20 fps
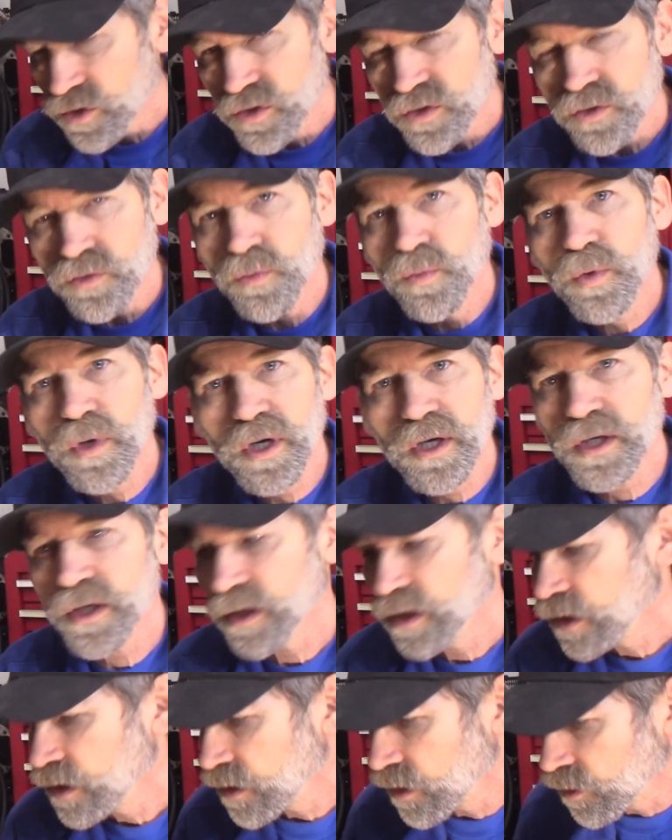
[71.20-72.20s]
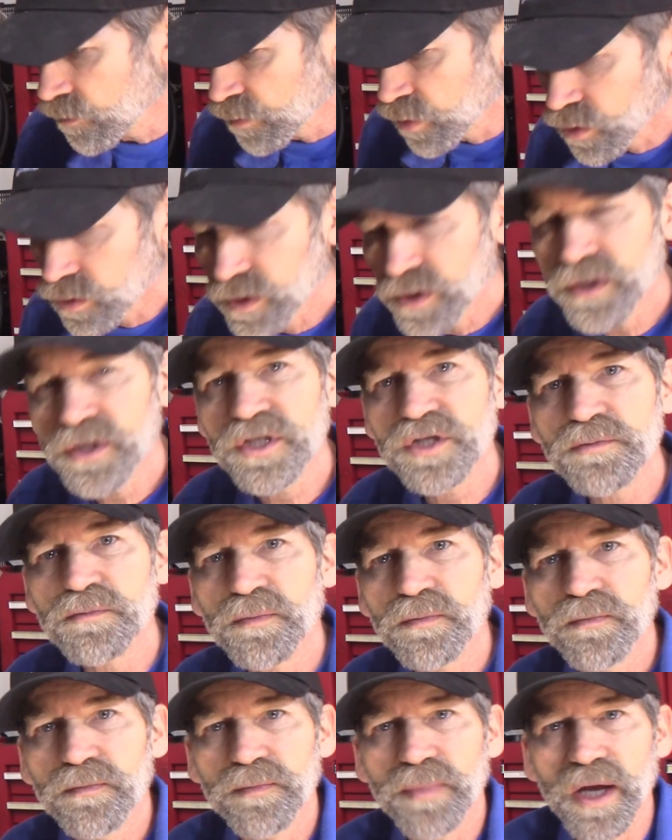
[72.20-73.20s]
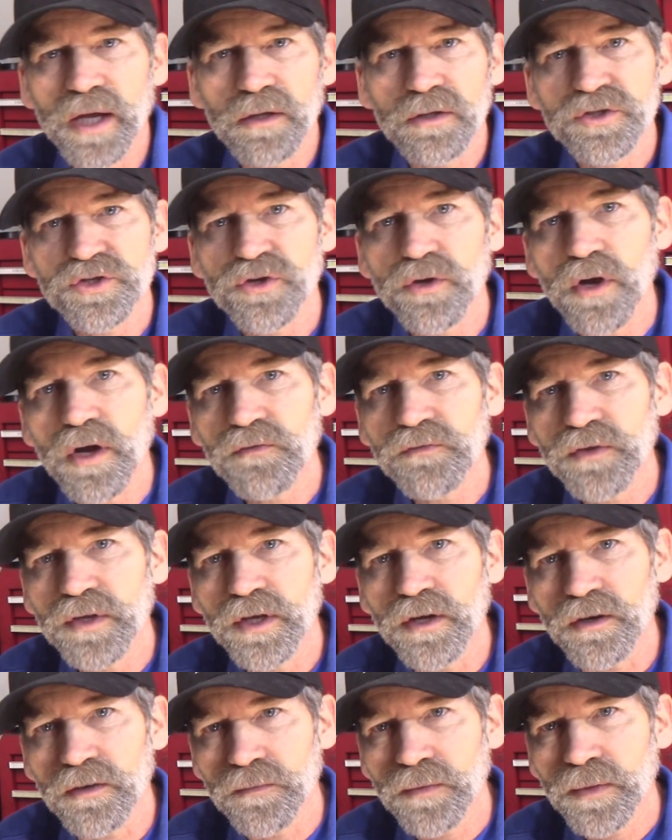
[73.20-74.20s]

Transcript: to work on pulling this balancer off of here.